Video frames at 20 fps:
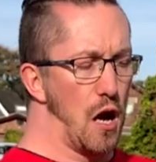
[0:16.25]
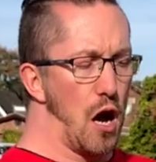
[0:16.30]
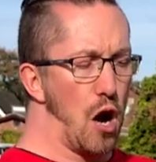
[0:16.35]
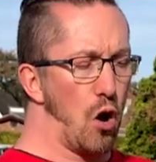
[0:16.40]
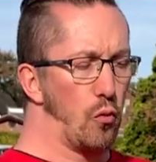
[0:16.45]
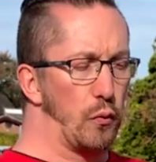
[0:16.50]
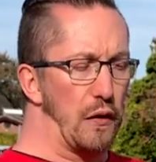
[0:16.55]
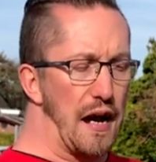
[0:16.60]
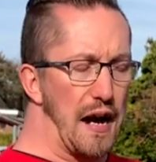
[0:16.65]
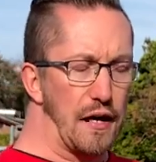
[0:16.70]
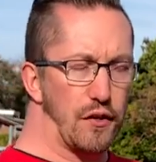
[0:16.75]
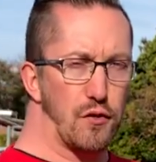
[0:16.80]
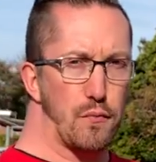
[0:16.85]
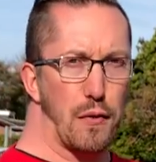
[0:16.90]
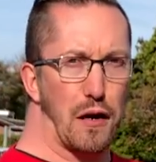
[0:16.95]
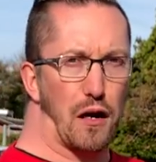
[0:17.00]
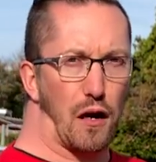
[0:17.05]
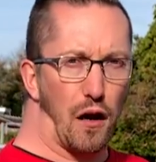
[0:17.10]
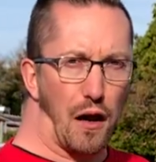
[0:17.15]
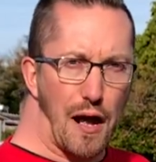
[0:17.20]
We had the
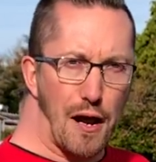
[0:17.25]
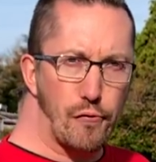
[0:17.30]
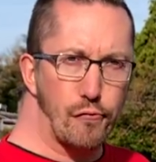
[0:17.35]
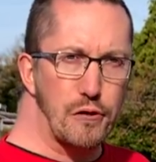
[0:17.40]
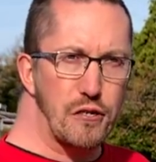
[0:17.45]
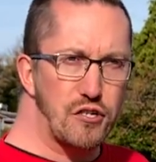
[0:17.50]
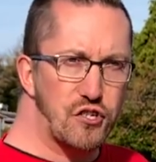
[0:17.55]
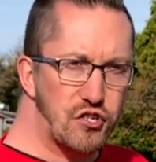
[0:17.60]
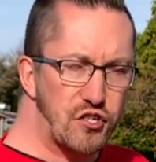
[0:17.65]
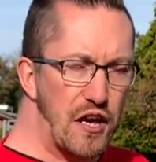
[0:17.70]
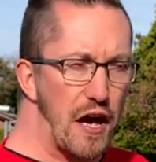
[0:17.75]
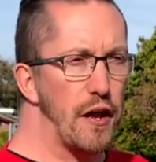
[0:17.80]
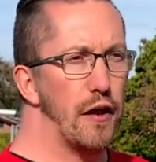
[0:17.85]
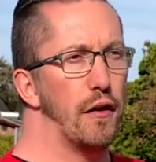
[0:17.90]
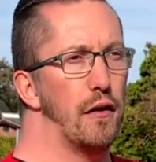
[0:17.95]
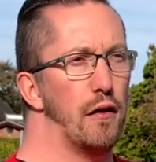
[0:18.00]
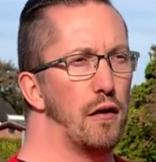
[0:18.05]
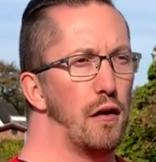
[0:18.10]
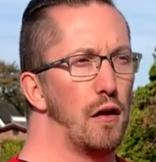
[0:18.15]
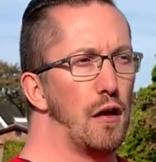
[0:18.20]
McLaren
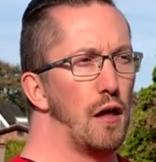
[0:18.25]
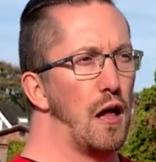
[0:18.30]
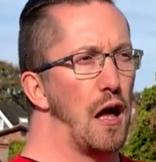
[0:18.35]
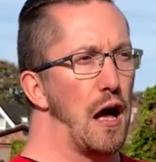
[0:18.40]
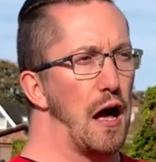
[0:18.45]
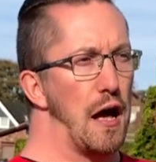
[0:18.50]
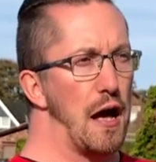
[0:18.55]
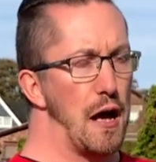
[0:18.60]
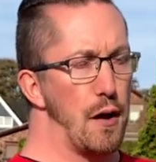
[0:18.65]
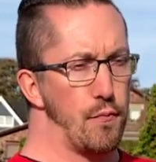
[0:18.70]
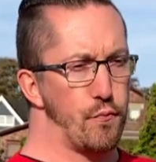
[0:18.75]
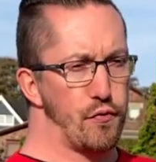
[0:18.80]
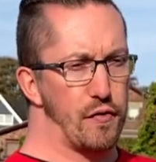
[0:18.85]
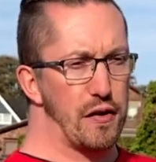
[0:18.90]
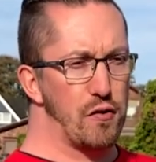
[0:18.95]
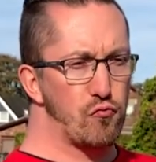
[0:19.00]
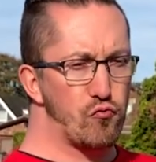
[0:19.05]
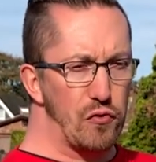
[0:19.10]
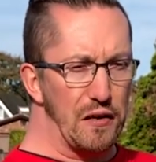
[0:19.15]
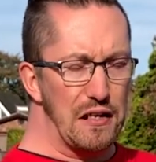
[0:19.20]
Senna pretty
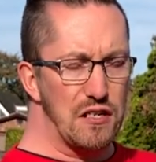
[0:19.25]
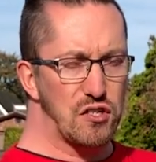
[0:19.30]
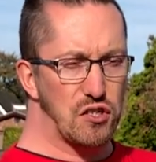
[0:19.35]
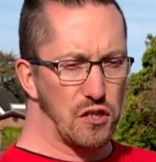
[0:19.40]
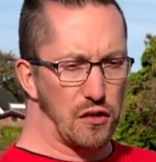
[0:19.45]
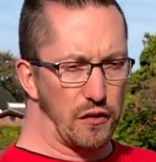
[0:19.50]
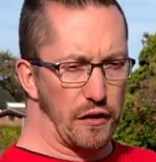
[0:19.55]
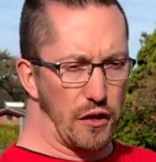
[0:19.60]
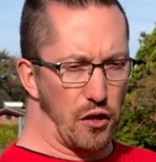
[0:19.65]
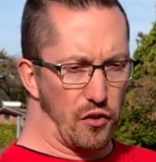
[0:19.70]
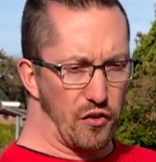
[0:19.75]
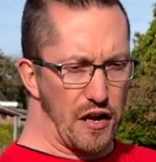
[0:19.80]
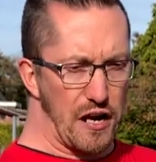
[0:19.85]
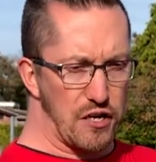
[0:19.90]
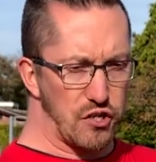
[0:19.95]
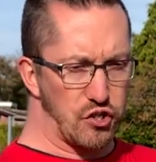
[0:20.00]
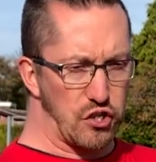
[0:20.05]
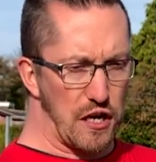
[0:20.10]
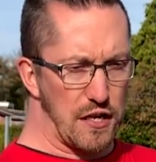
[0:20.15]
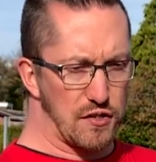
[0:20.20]
recently on that
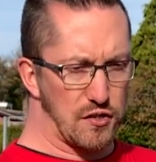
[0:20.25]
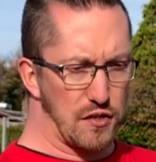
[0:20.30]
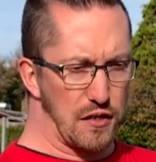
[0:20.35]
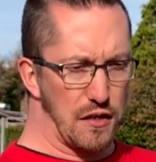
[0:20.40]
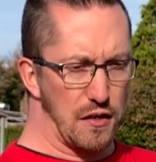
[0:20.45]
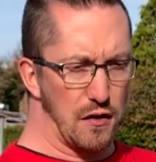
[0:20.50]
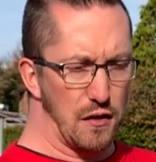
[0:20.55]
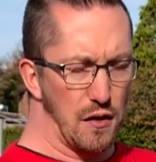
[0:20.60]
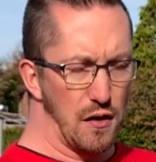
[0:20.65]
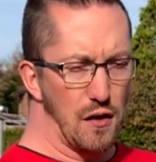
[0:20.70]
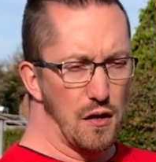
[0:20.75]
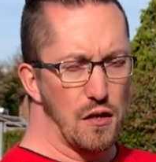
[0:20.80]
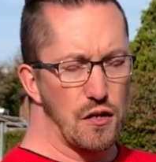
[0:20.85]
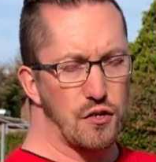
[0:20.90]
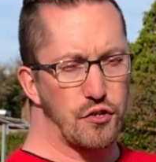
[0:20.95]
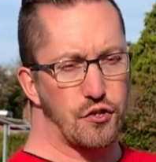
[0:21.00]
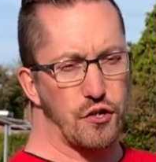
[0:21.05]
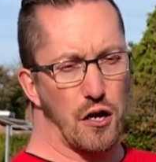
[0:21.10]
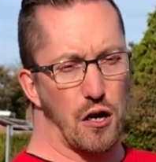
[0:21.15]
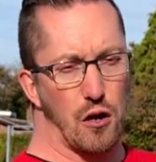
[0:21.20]
chassis,
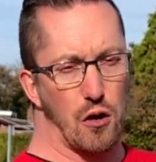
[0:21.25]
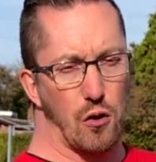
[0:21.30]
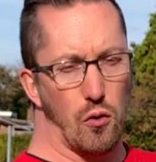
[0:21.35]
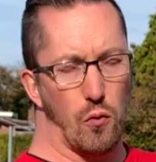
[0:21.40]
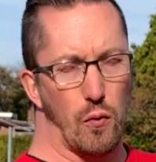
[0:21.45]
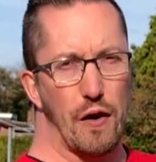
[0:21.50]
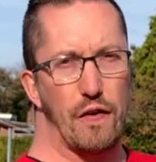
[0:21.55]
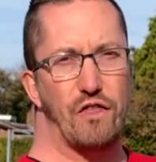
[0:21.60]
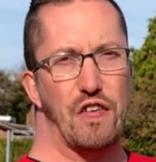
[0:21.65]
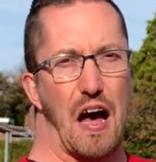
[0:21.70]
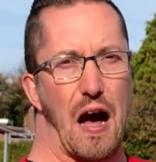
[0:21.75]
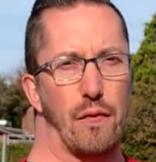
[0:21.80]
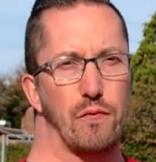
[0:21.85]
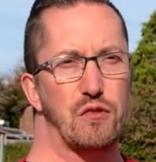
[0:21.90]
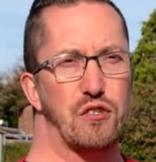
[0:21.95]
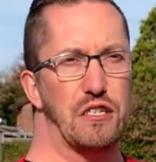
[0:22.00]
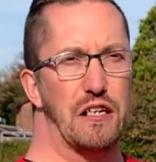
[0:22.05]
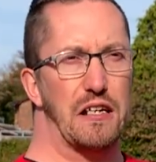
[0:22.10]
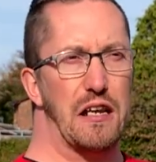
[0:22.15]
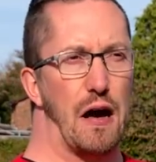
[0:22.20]
so if you haven't
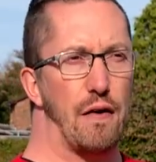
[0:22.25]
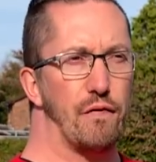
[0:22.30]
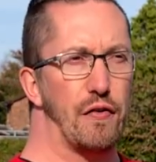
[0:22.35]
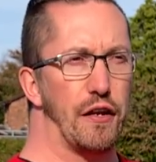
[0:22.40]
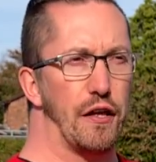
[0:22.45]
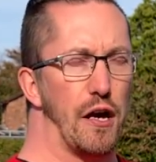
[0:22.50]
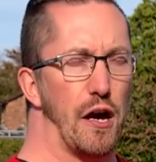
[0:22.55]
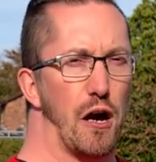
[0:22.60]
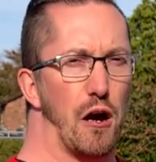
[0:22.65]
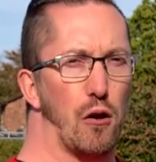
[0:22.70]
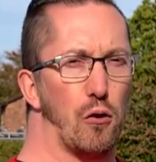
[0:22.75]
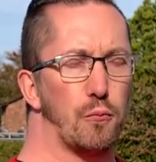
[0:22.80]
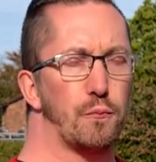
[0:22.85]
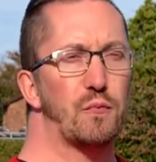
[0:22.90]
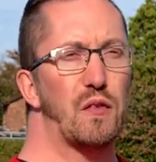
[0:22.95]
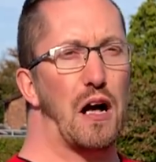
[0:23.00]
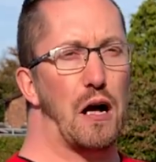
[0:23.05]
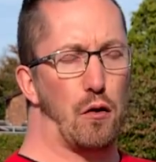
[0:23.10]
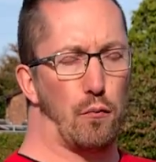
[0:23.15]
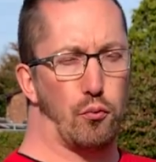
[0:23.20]
seen that video,
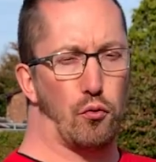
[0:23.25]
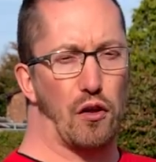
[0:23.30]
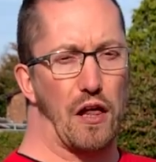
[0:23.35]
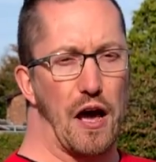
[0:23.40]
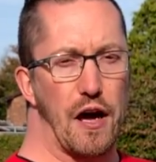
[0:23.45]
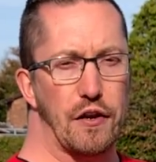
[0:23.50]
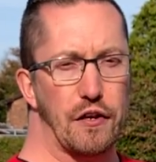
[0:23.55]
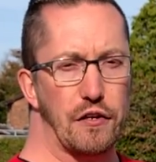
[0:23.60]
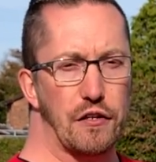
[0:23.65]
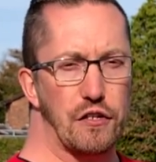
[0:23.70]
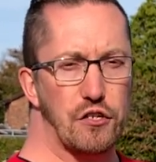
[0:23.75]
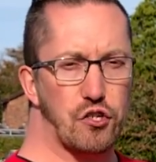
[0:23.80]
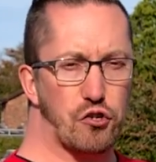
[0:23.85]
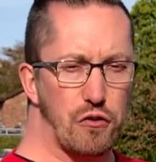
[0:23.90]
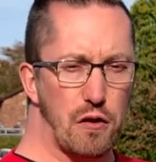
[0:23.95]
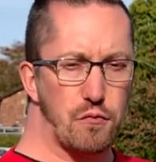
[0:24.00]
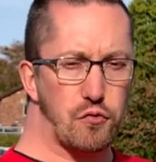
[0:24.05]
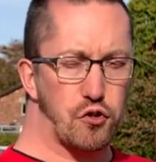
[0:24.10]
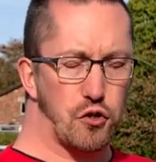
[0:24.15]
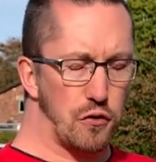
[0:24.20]
I'll put that in the
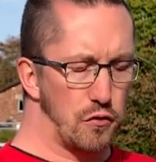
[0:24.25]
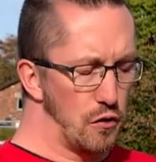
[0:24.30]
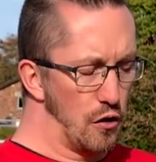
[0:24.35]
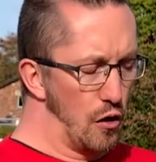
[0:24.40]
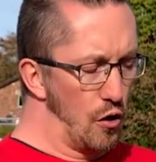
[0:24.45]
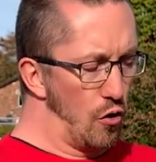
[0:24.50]
description.